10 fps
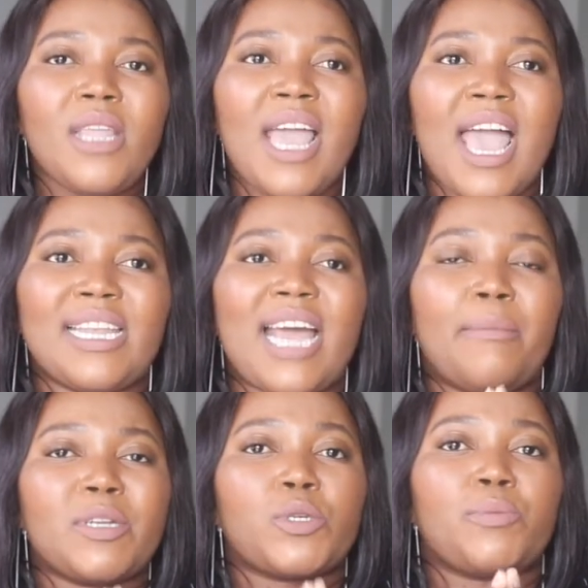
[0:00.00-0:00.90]
And how
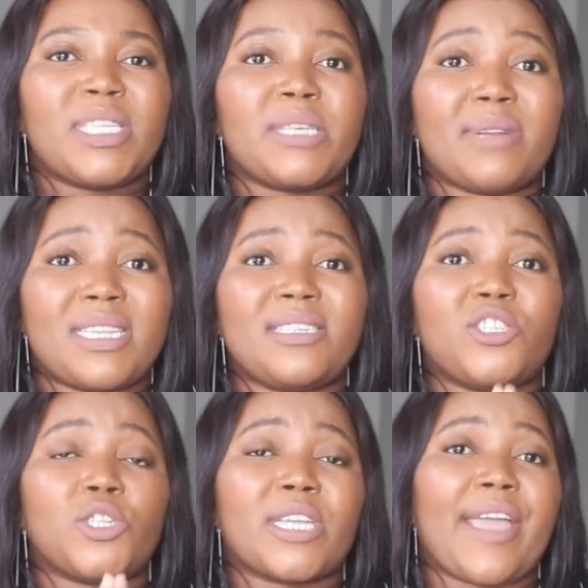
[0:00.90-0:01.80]
much responsibility
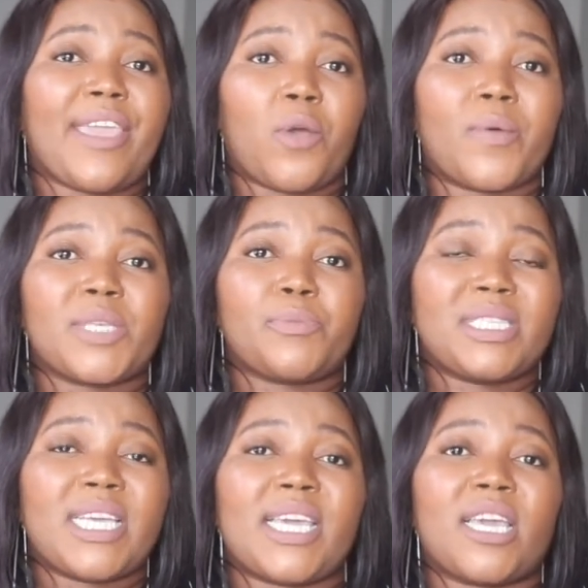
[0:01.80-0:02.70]
should Kanye West be
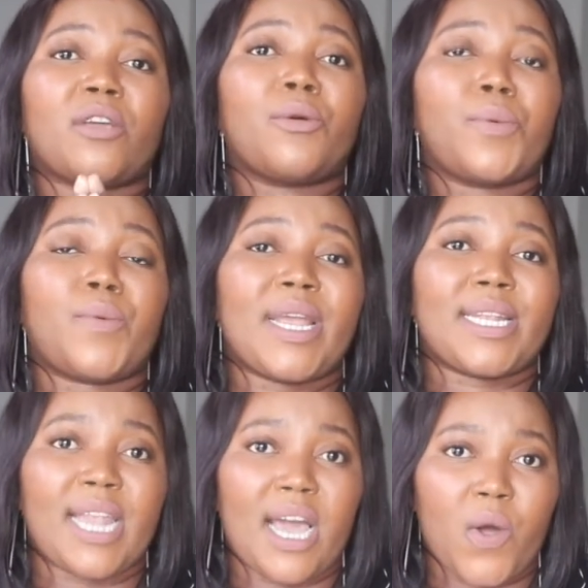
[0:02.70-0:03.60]
taking right
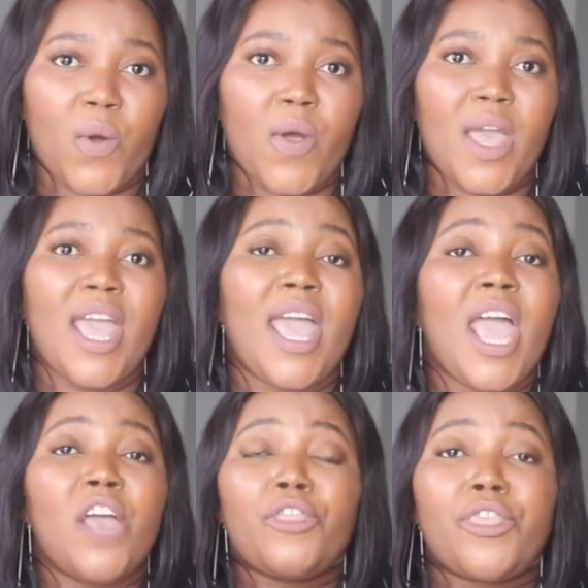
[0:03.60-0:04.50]
now?
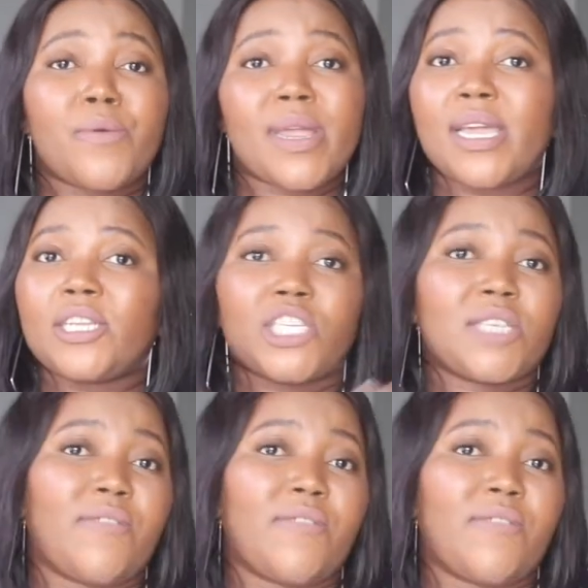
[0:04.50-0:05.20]
3, just for